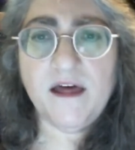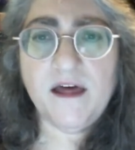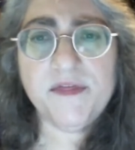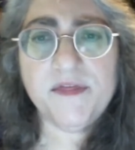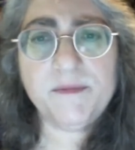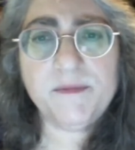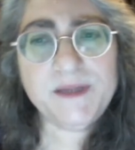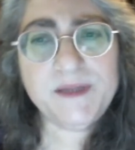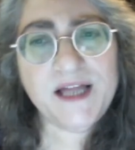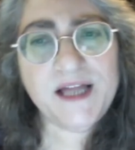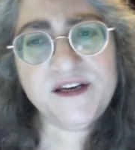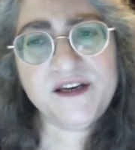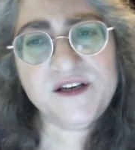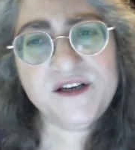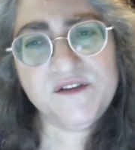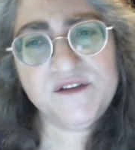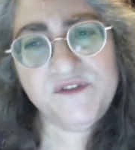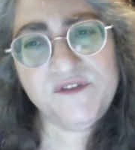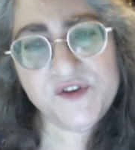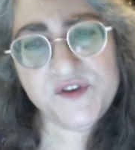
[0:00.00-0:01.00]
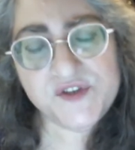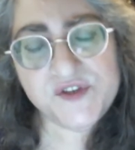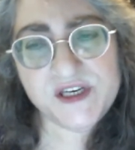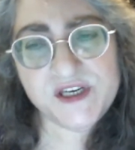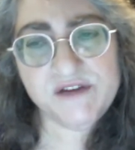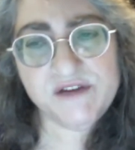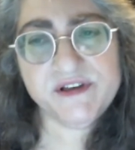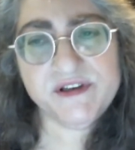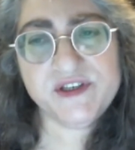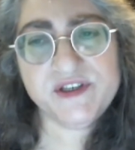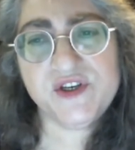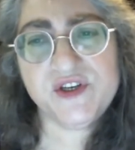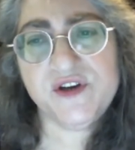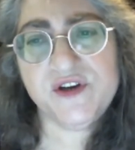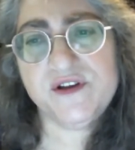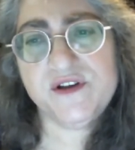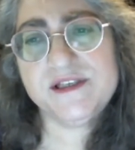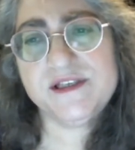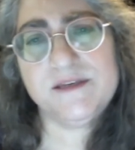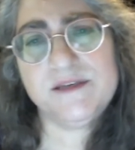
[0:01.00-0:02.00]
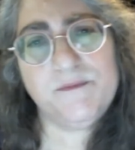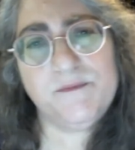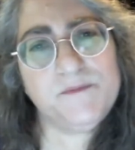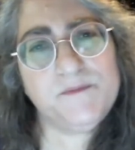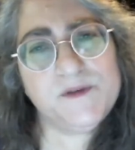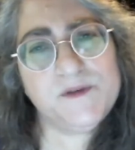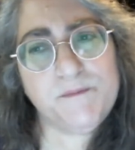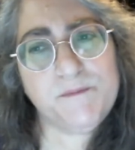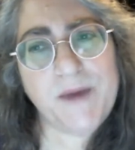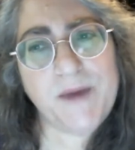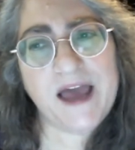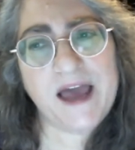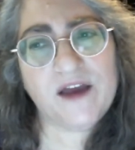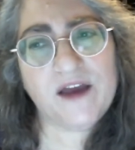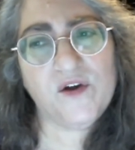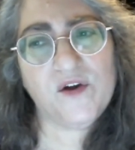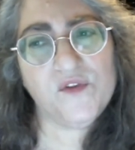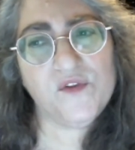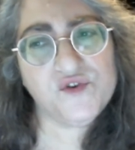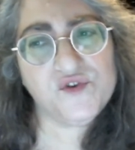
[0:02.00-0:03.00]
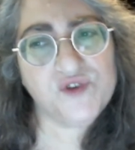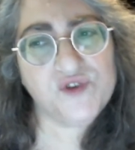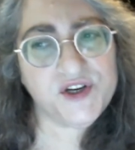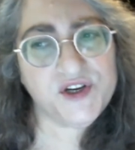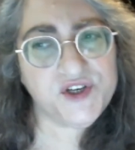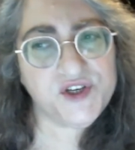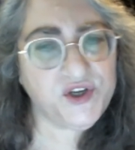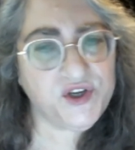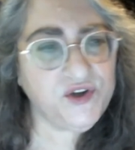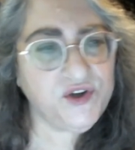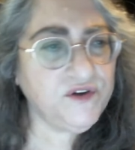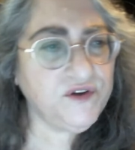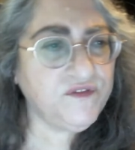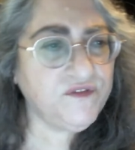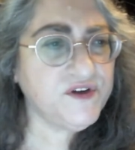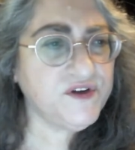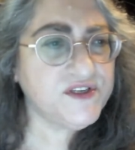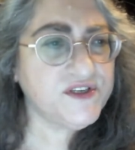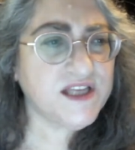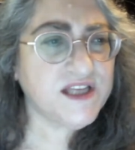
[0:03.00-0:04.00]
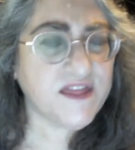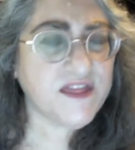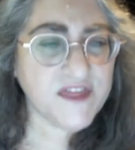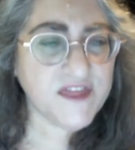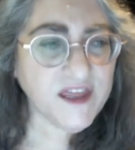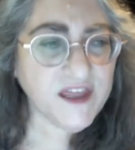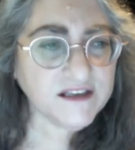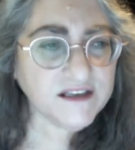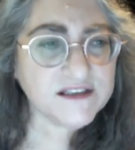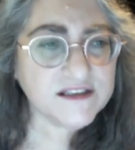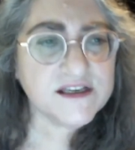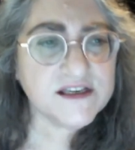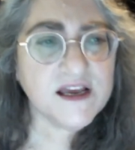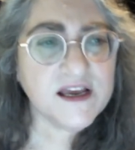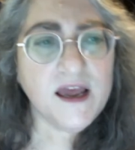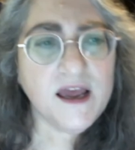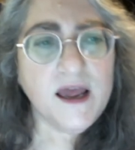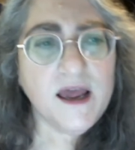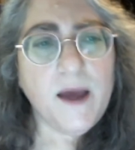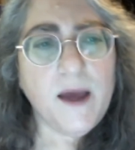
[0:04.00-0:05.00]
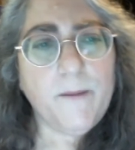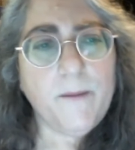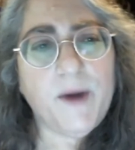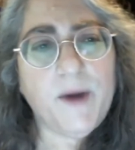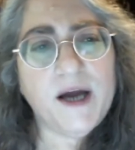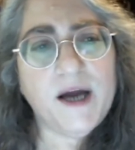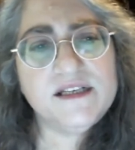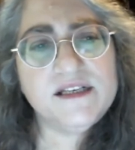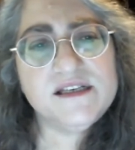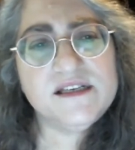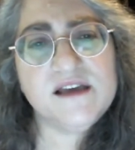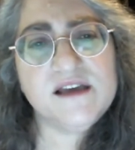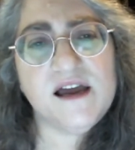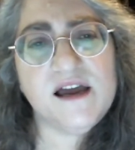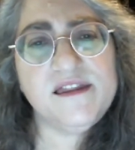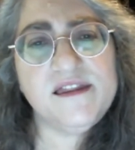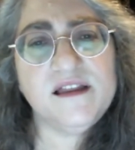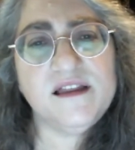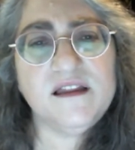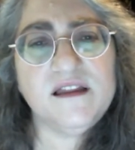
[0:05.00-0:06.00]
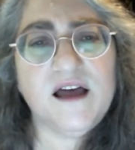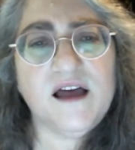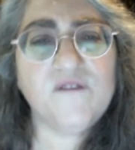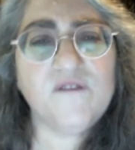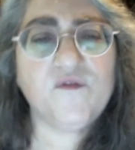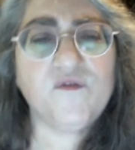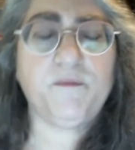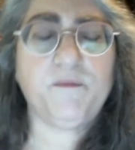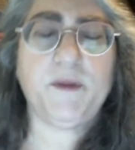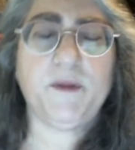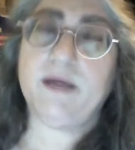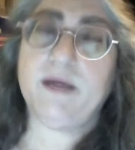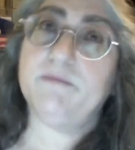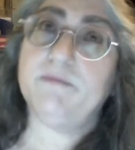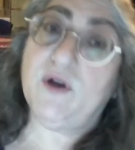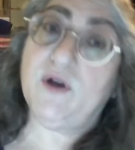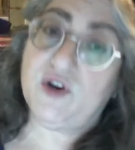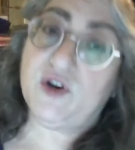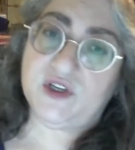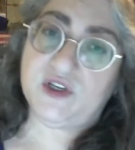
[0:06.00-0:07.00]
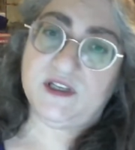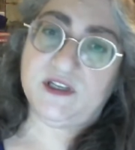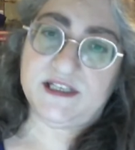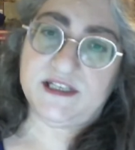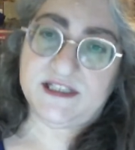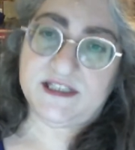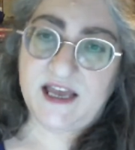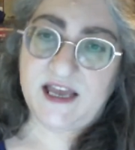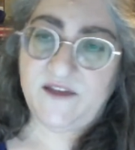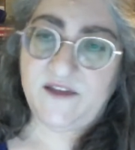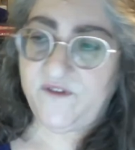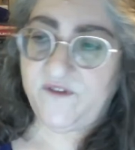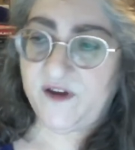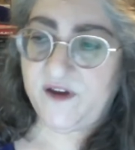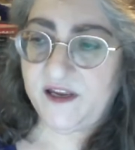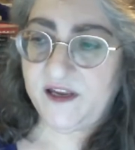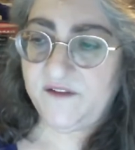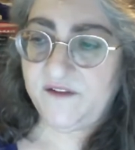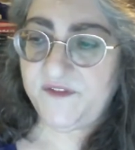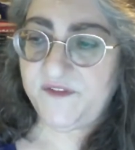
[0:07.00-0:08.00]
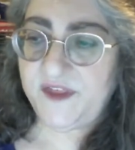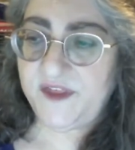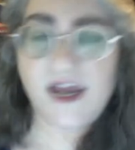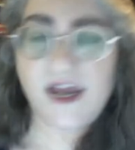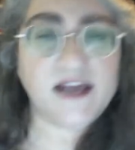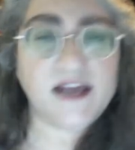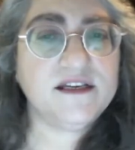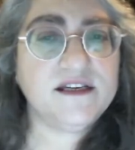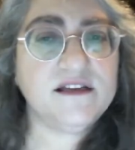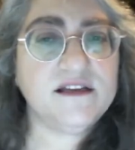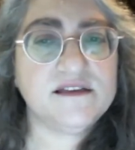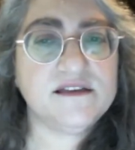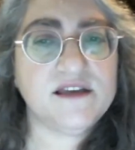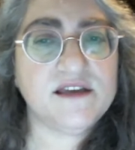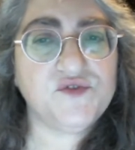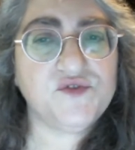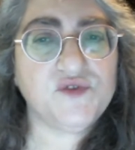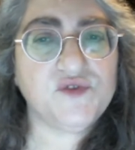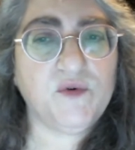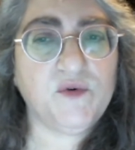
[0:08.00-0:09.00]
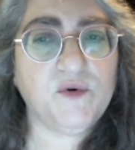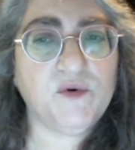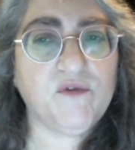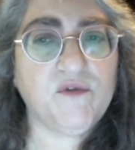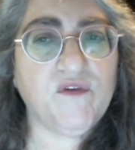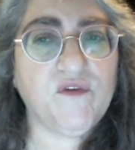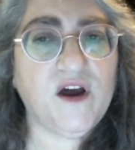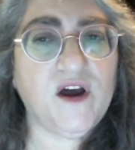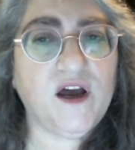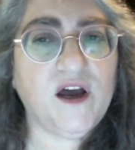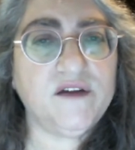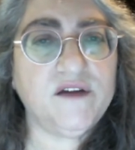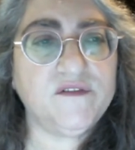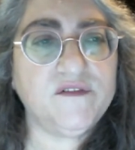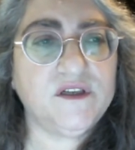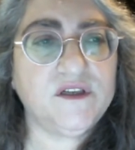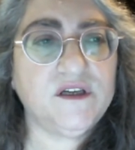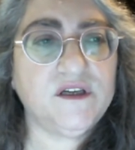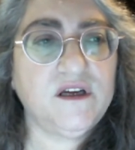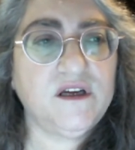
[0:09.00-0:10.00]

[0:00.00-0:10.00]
The planet of new series turns its back on the tragic universe it thinks by deciding that life would be emotionally safer if the 18th century were revived.